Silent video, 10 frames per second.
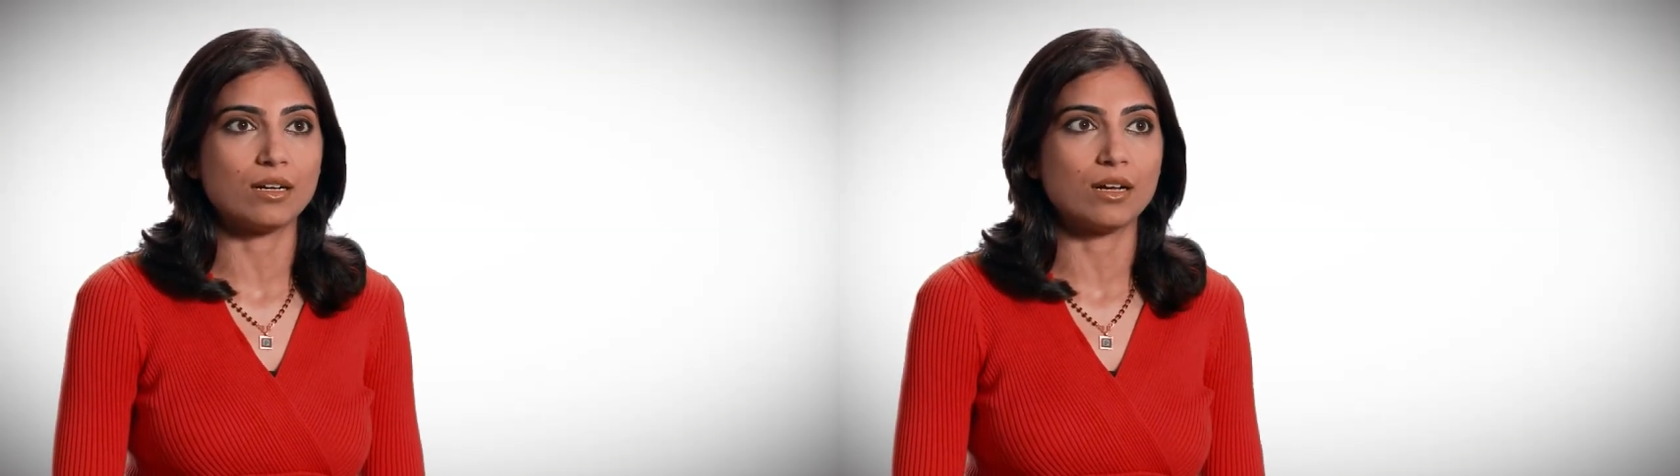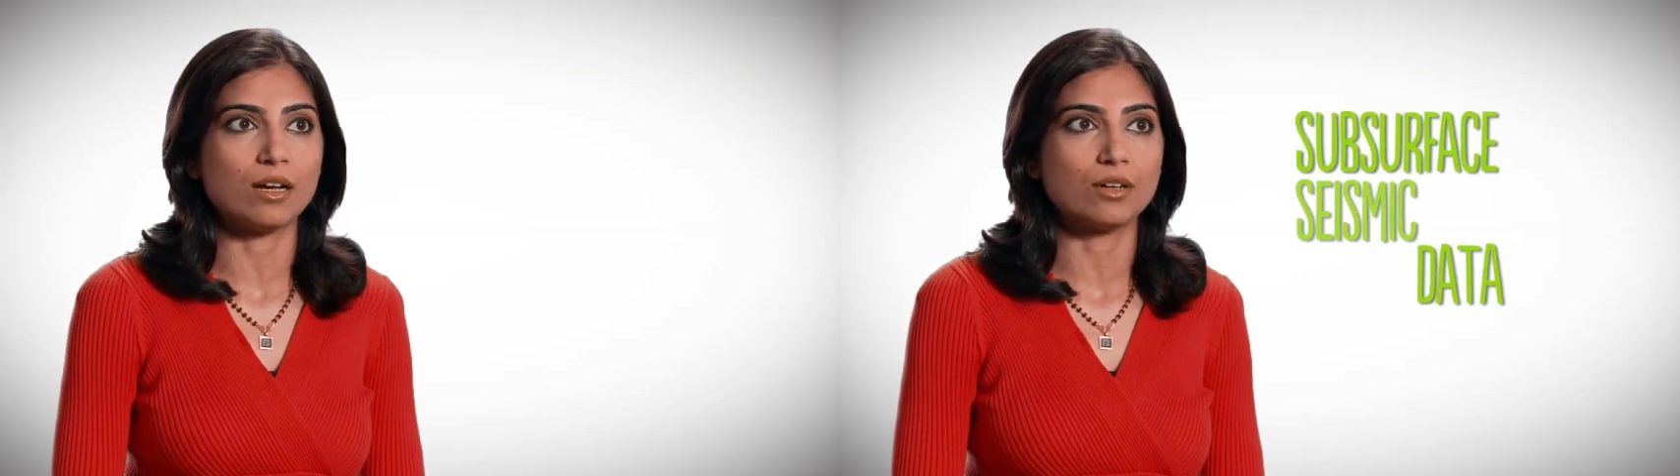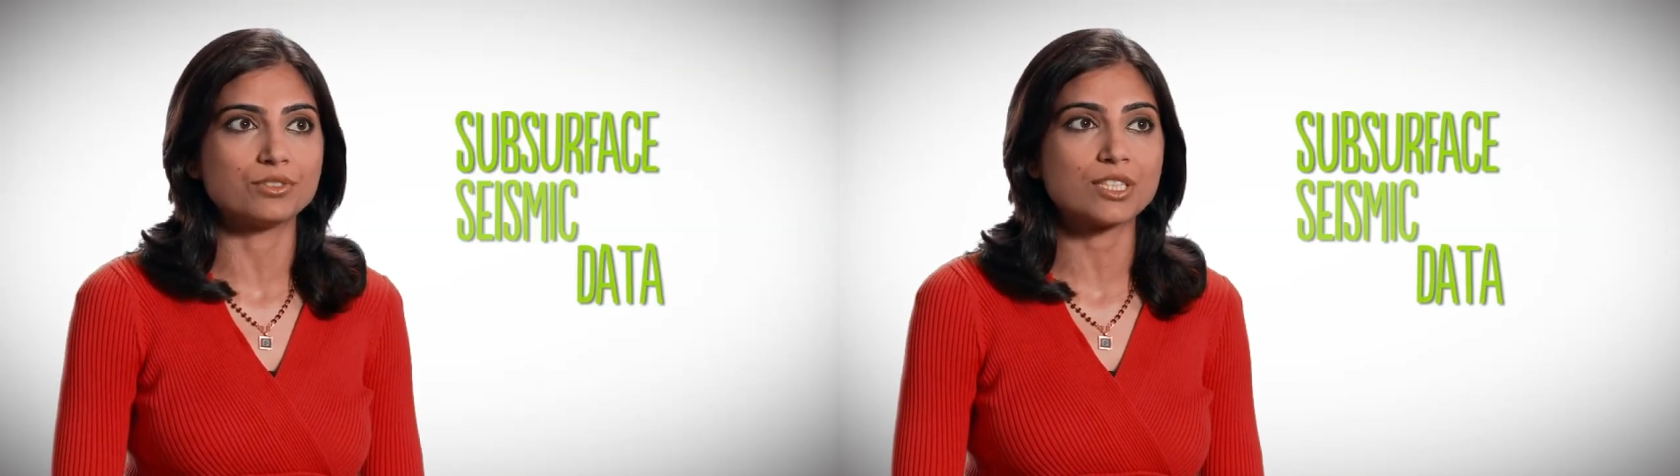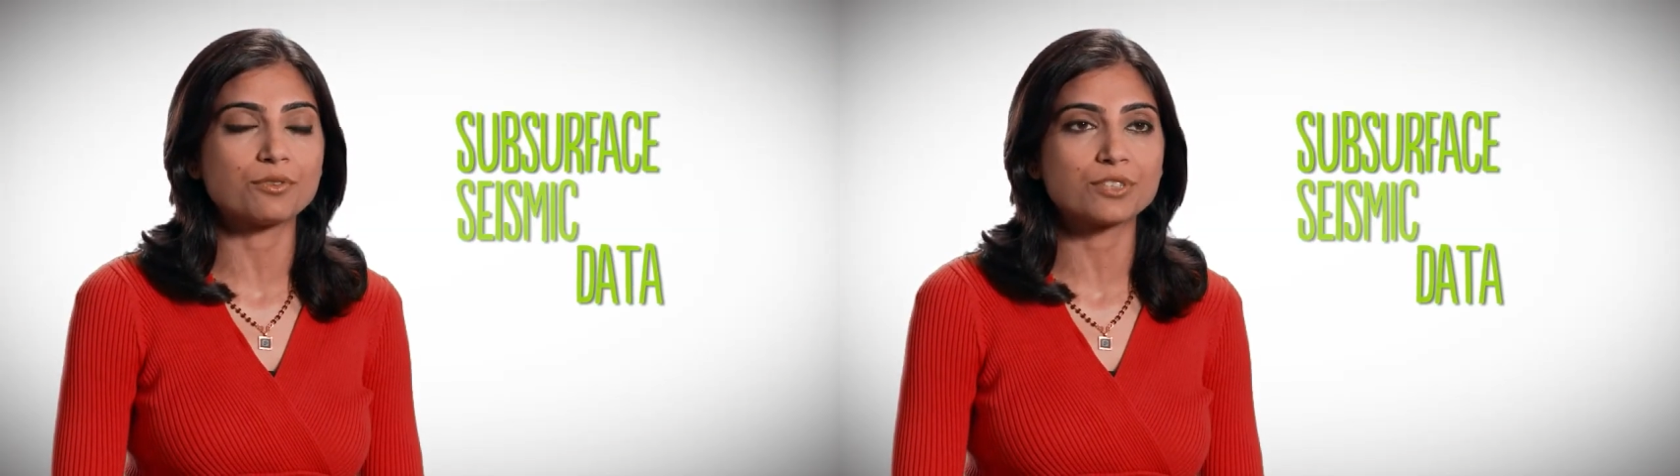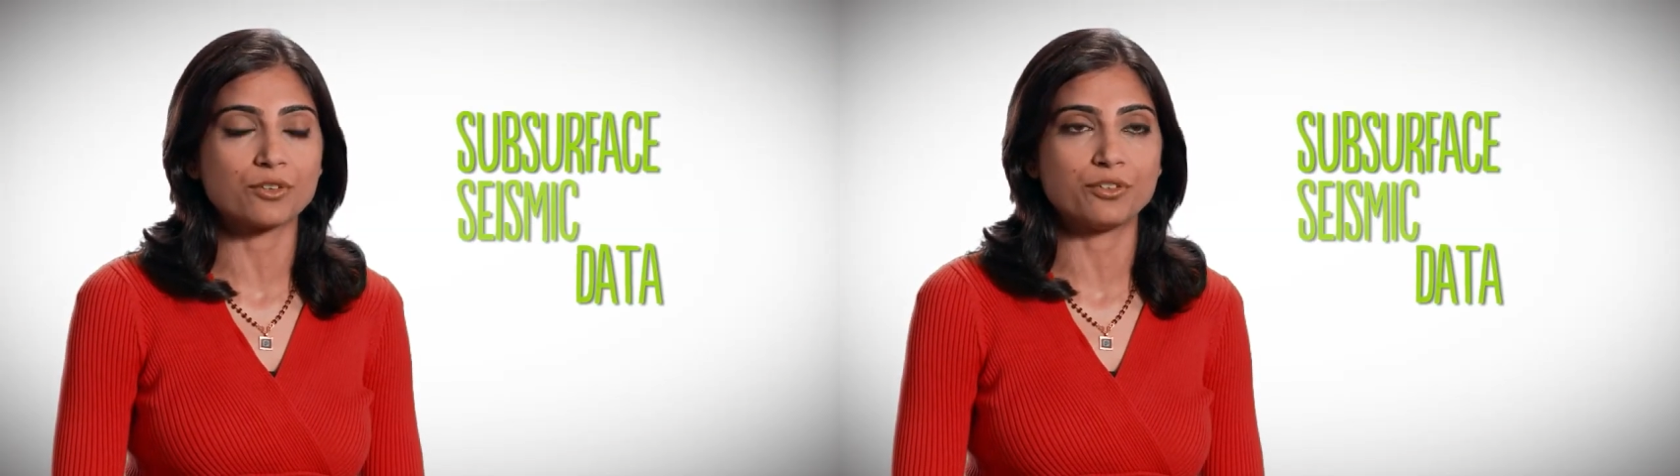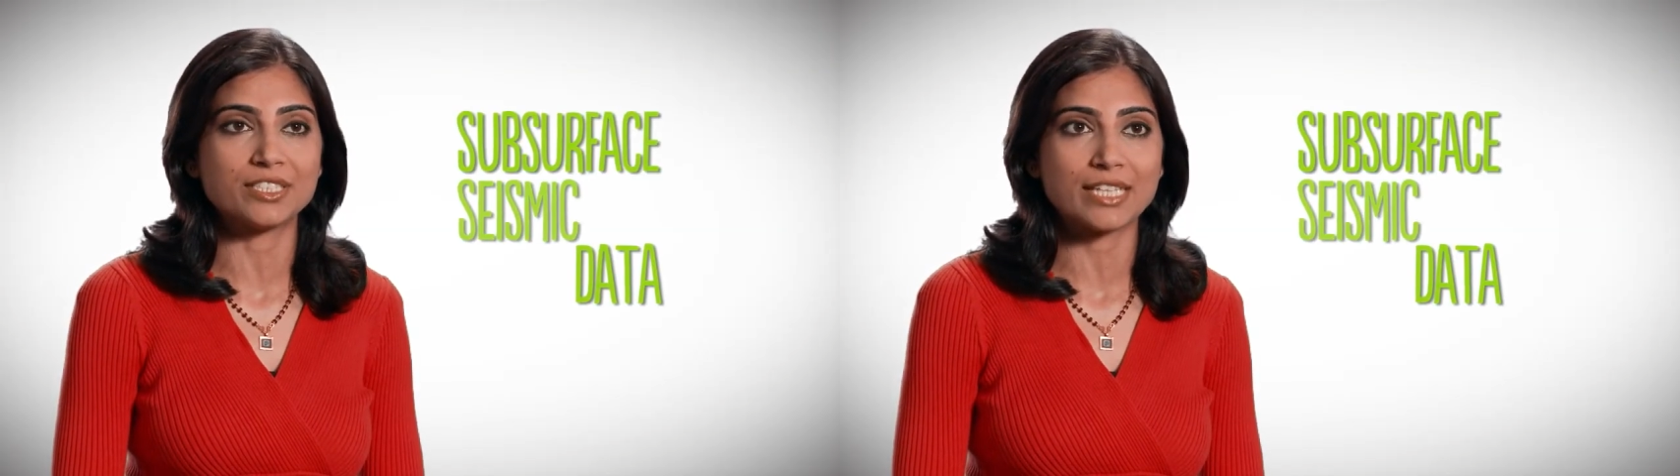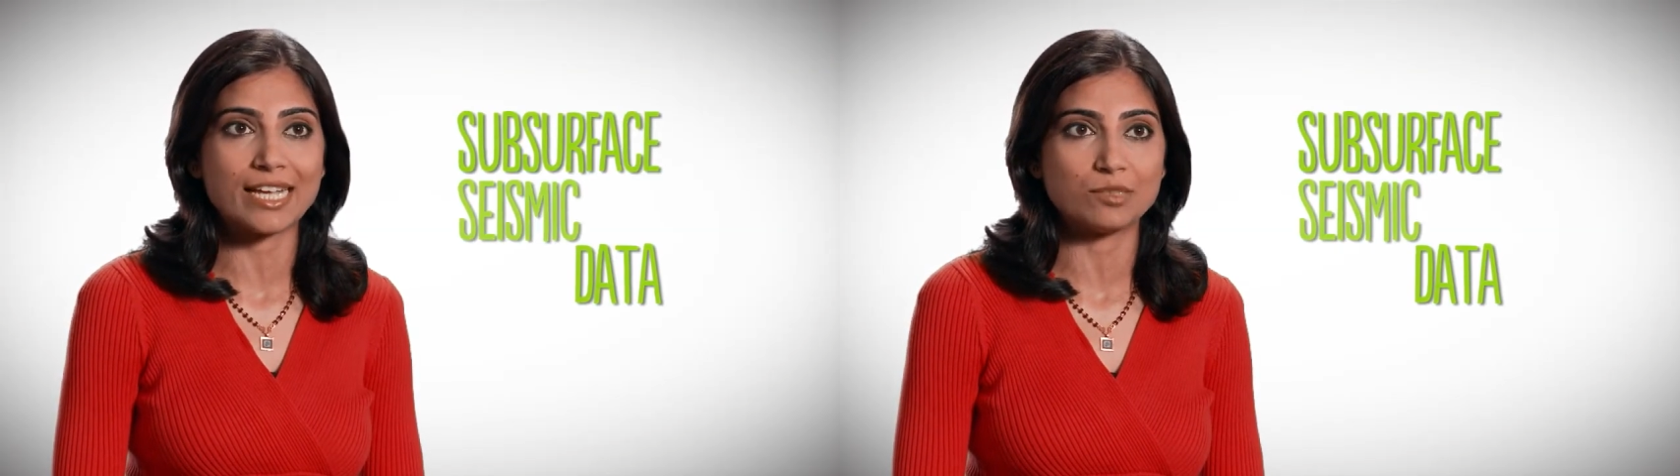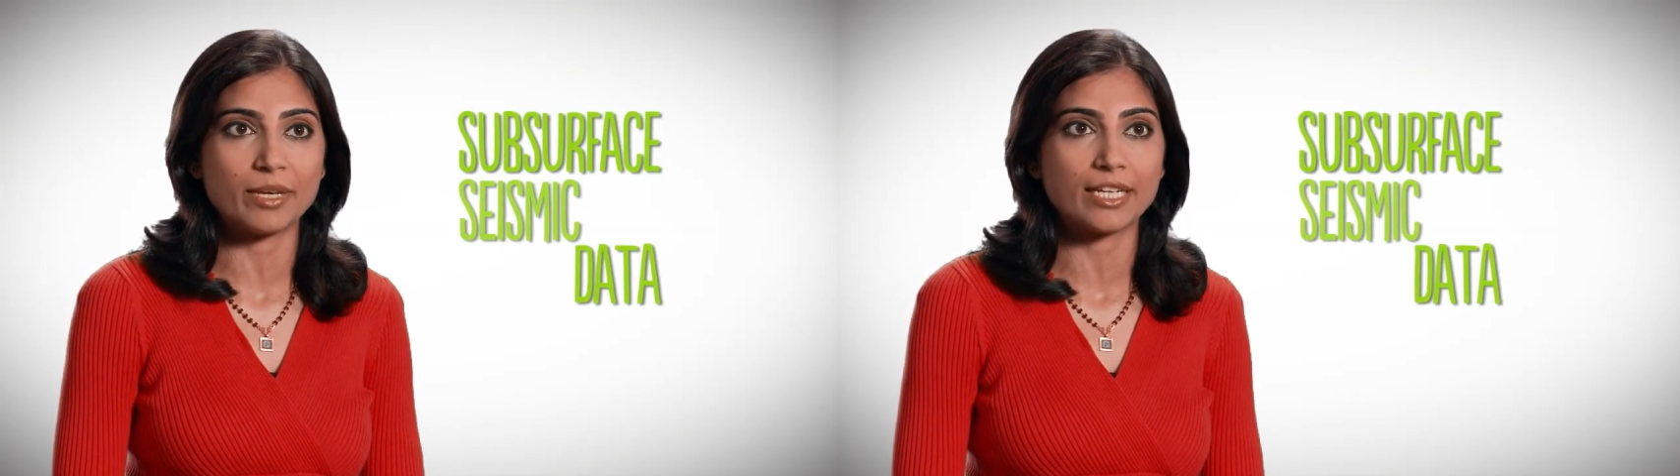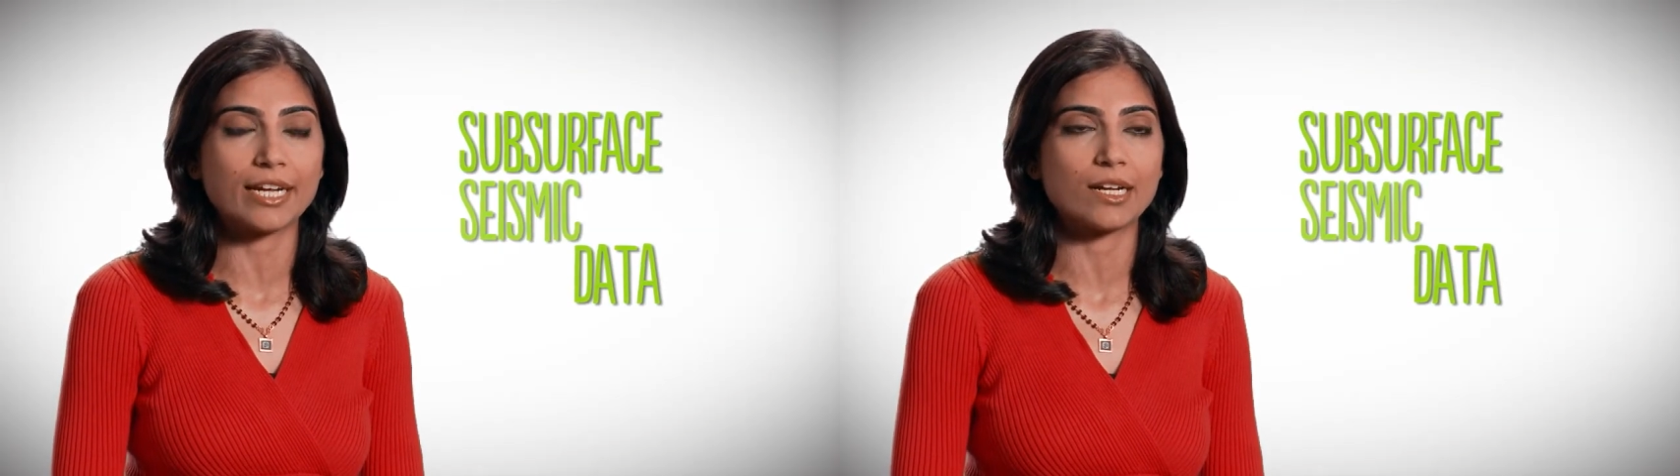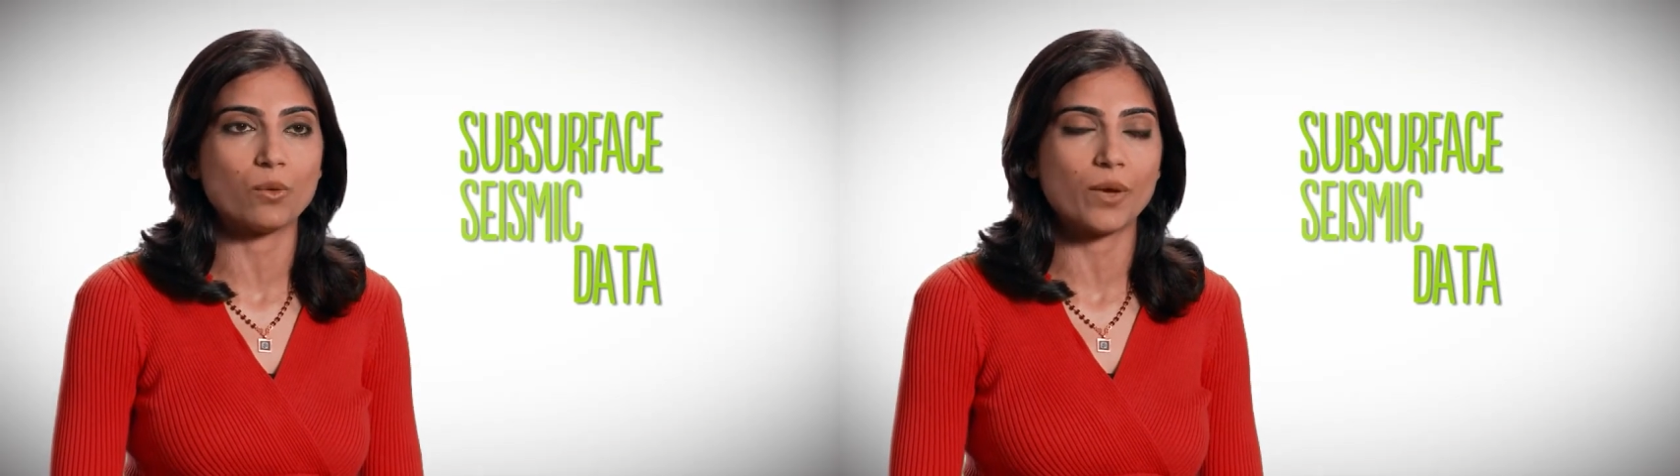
uh, subsurface seismic data,